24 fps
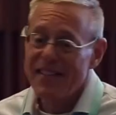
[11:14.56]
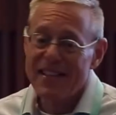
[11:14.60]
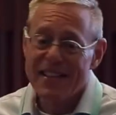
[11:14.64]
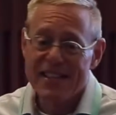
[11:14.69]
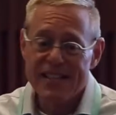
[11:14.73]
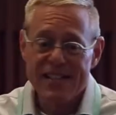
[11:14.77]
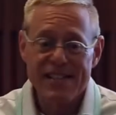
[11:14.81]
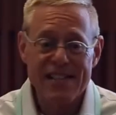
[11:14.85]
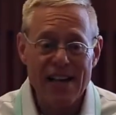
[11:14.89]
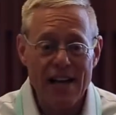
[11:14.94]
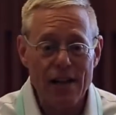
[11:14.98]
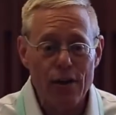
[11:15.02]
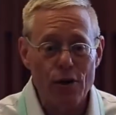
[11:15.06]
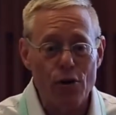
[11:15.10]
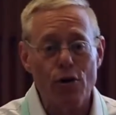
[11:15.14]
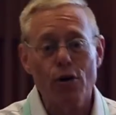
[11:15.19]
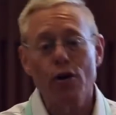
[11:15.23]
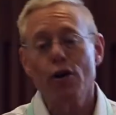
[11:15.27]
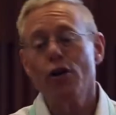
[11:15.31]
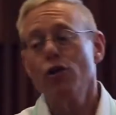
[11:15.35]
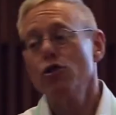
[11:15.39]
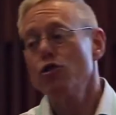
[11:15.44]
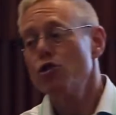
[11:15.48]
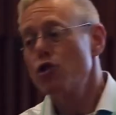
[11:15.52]
The
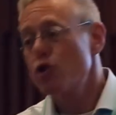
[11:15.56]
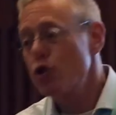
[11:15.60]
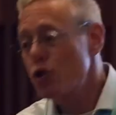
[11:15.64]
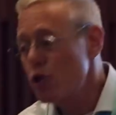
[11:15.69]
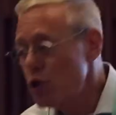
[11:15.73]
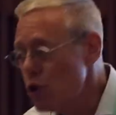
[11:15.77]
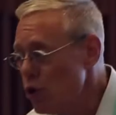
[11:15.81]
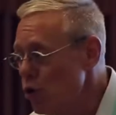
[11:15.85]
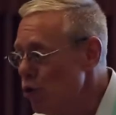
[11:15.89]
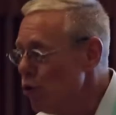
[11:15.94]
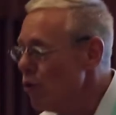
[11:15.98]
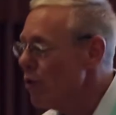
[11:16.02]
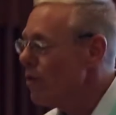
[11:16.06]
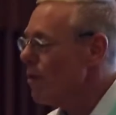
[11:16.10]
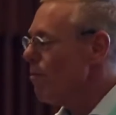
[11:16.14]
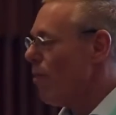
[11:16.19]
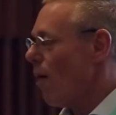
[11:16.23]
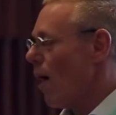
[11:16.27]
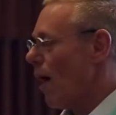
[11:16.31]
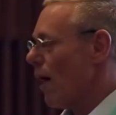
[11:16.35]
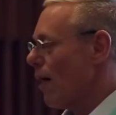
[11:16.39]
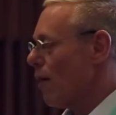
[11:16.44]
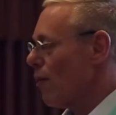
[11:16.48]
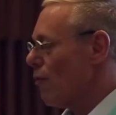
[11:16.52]
seller sued the
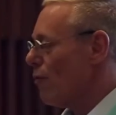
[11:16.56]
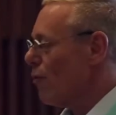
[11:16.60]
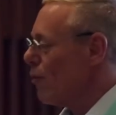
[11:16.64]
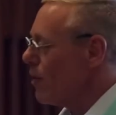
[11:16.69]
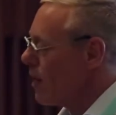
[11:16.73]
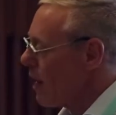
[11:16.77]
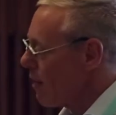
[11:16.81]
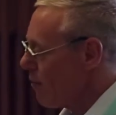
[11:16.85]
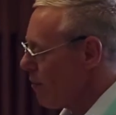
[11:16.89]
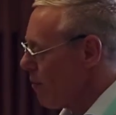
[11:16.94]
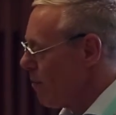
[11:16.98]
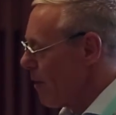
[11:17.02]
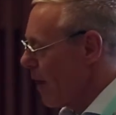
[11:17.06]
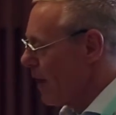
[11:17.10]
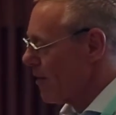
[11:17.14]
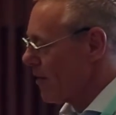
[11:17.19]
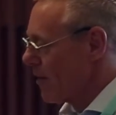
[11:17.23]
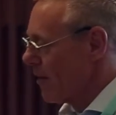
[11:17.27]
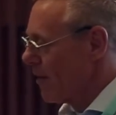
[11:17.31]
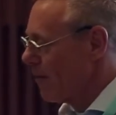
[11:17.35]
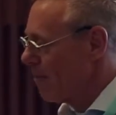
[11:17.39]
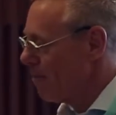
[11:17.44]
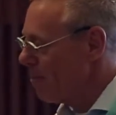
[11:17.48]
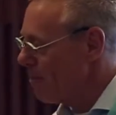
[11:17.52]
buyer for
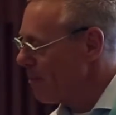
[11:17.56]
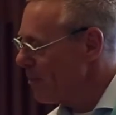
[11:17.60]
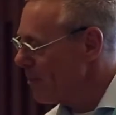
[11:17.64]
defamation.